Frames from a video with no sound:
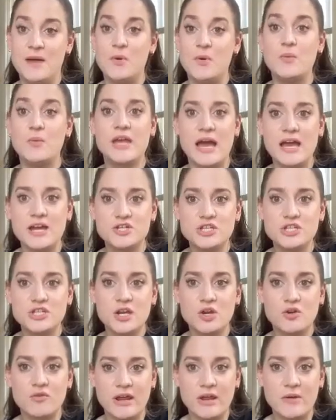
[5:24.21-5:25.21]
We actually
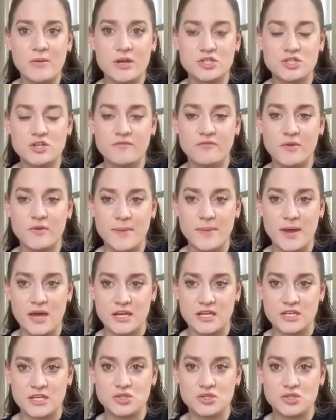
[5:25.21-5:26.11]
got a great question from Bonnie.